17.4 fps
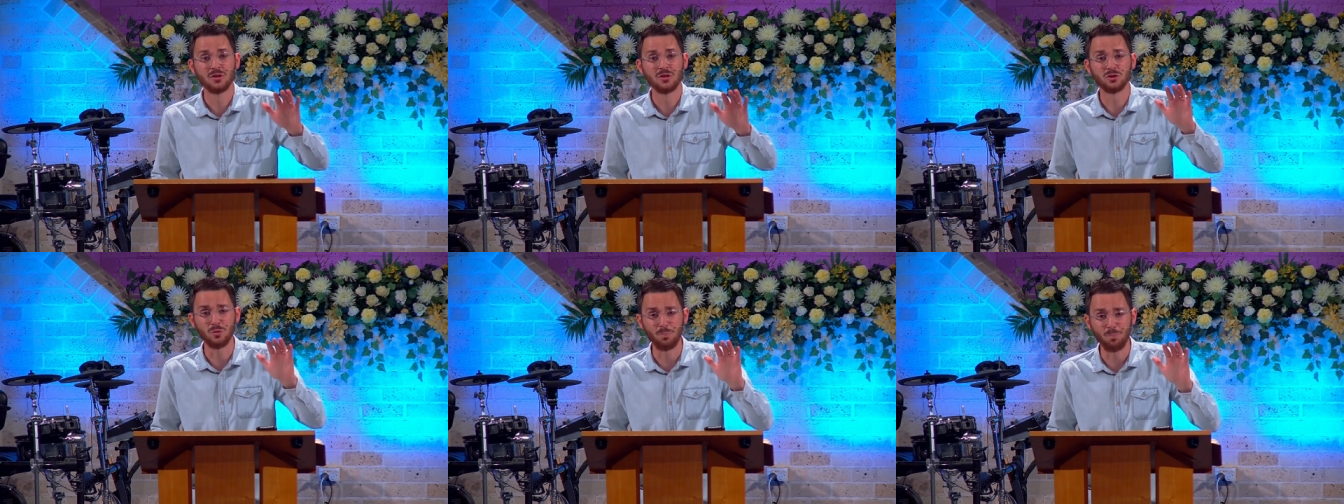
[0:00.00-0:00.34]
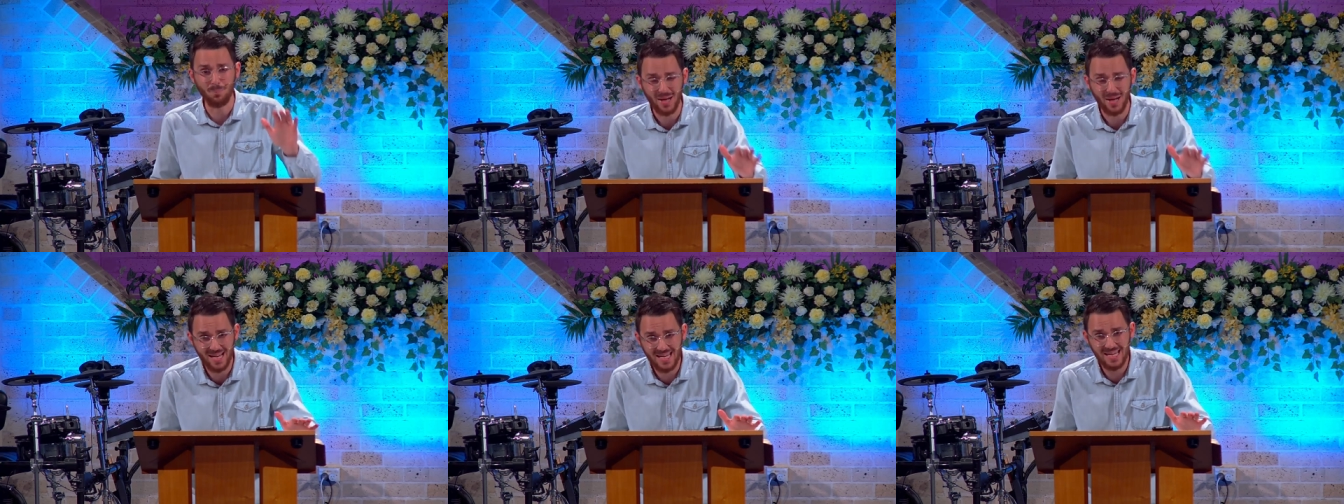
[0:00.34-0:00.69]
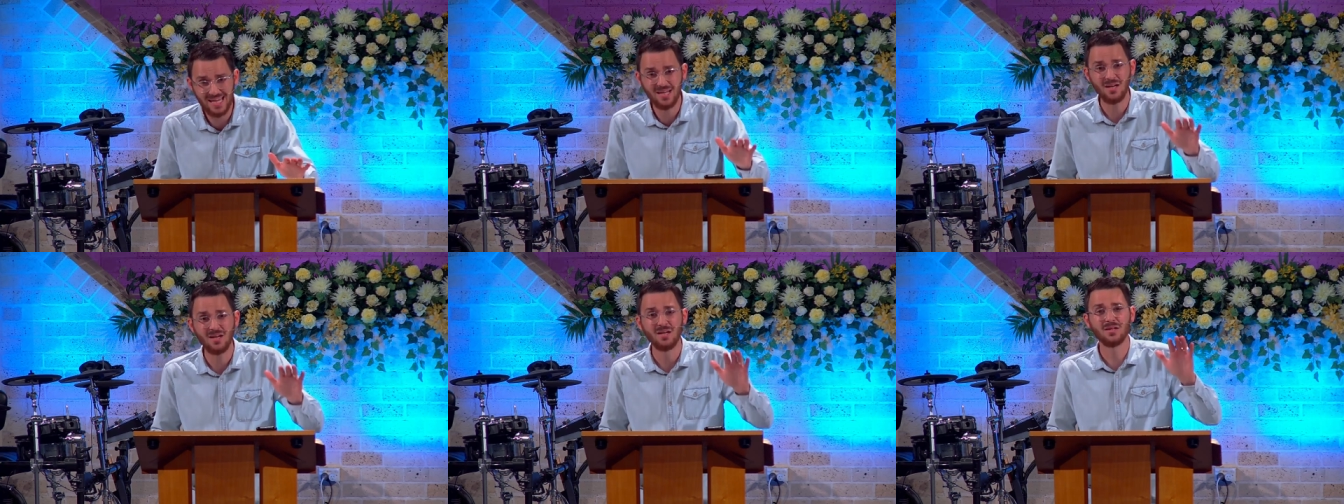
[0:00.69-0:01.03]
to
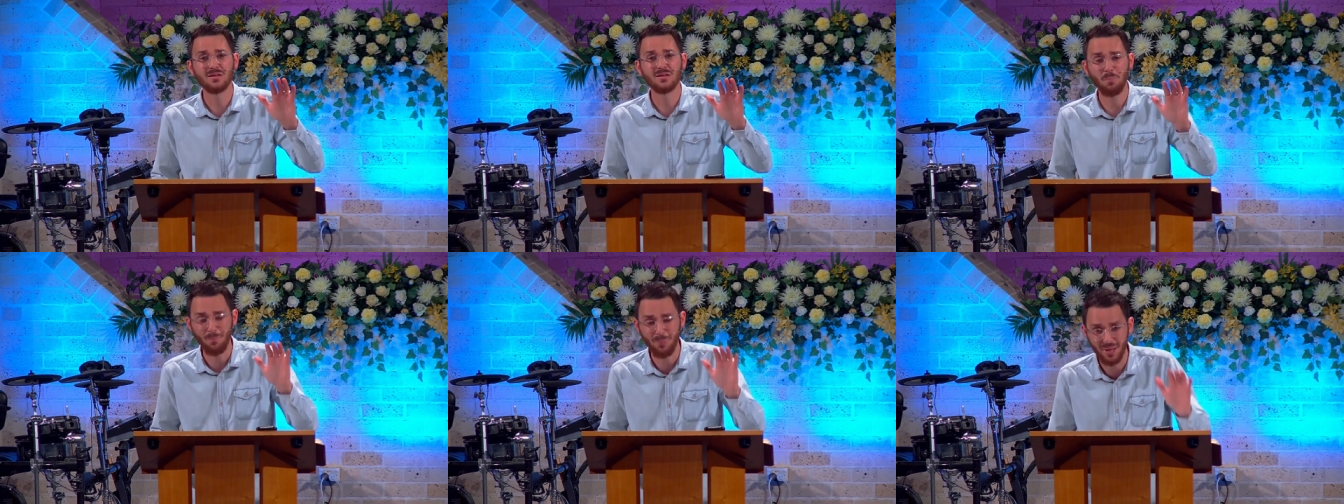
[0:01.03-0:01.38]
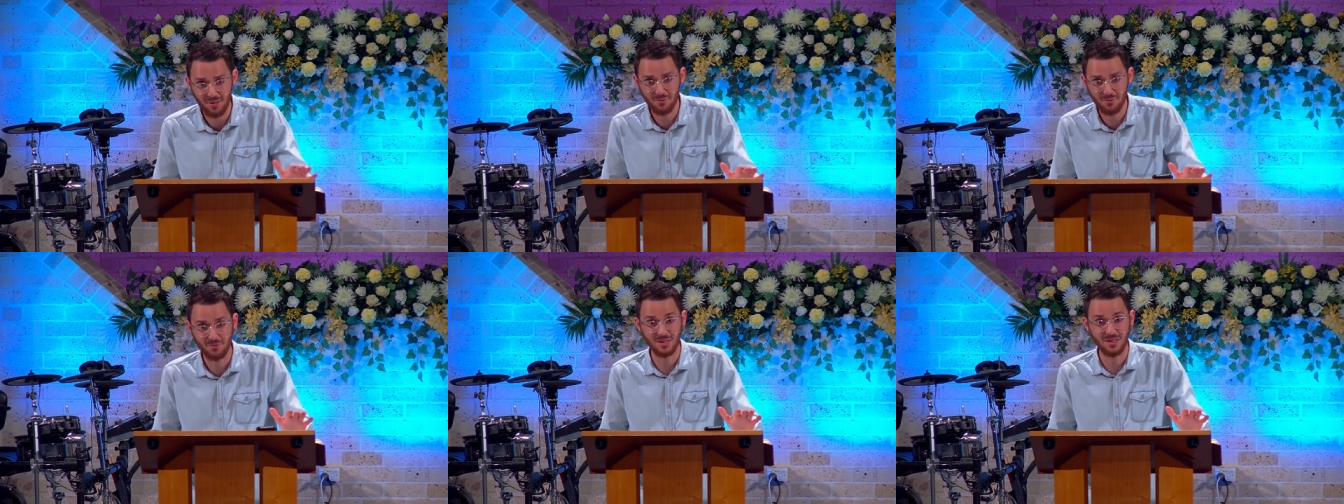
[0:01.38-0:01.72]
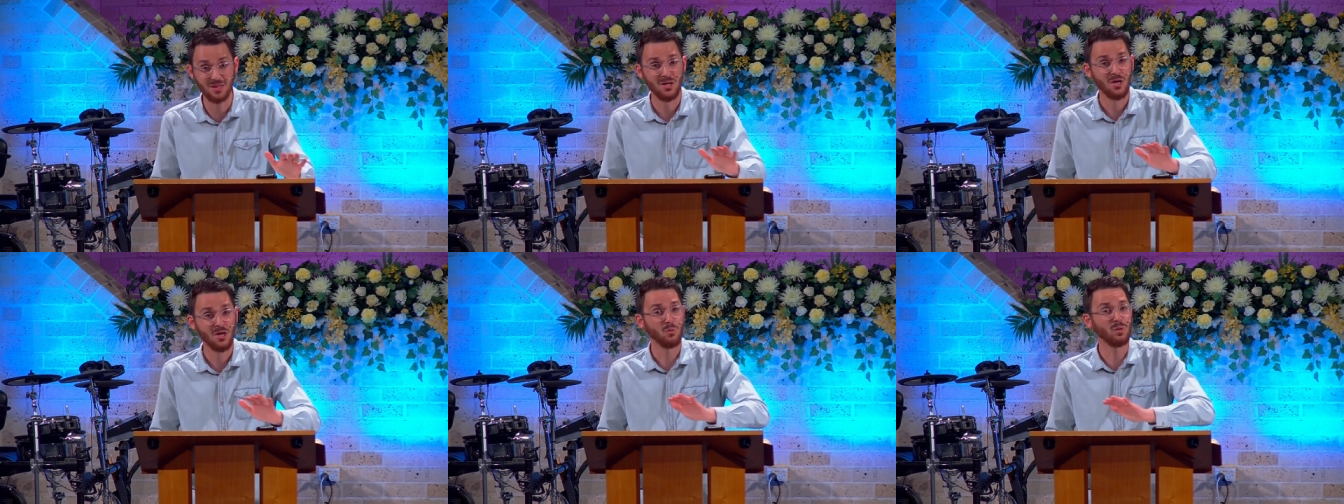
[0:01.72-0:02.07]
pay the
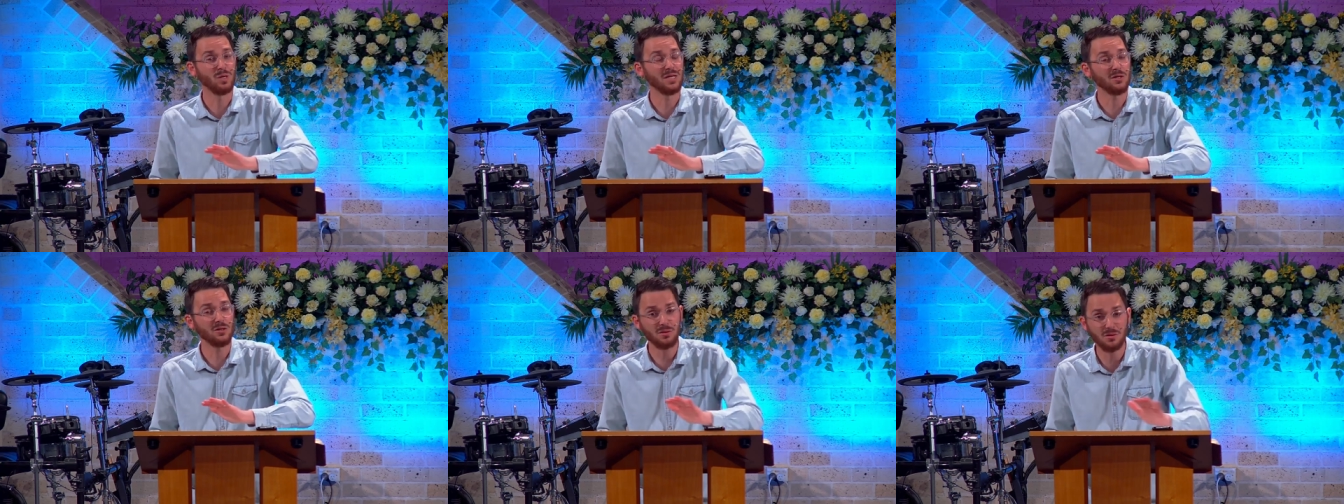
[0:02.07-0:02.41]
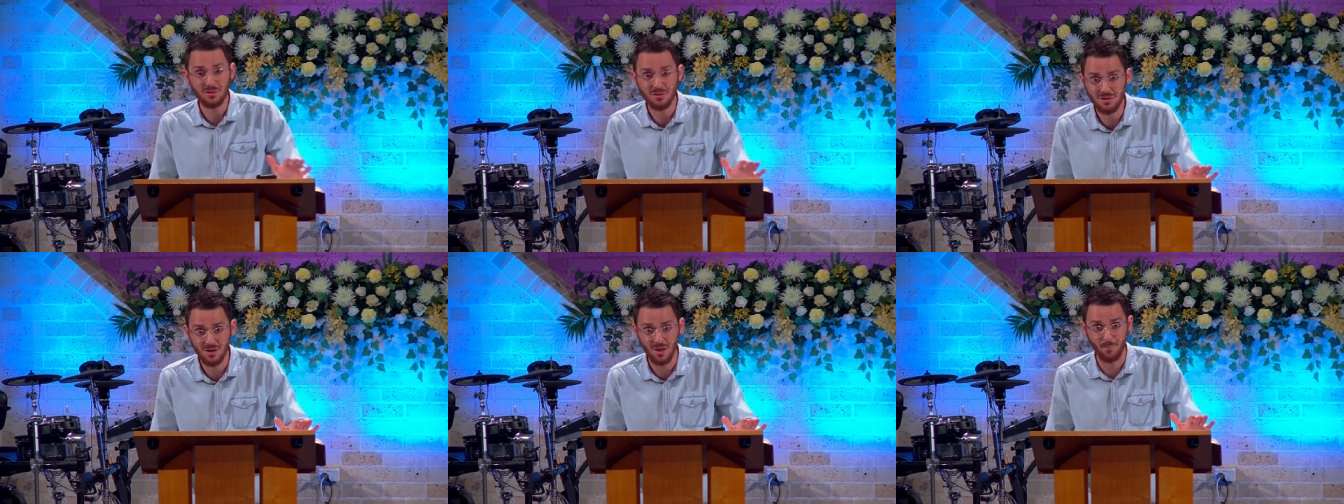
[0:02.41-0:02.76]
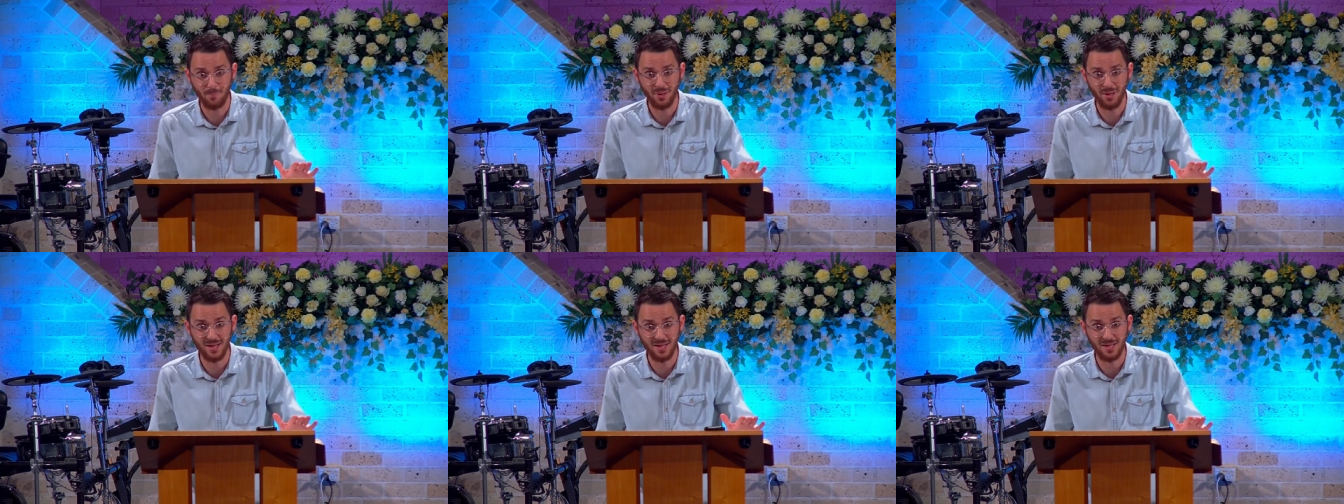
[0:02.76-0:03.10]
penalty we could
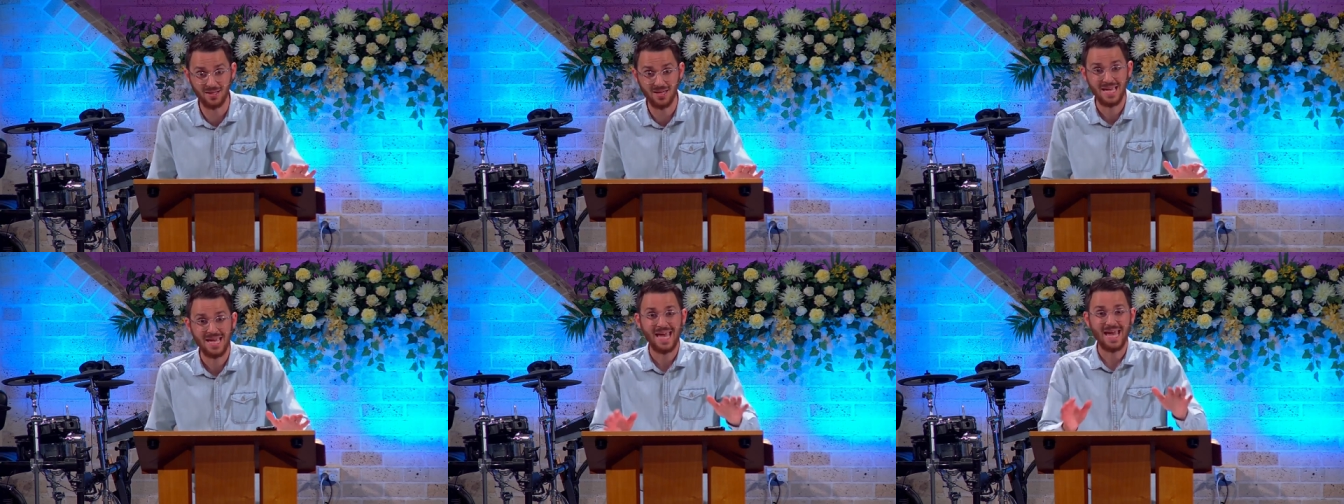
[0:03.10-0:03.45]
not pay,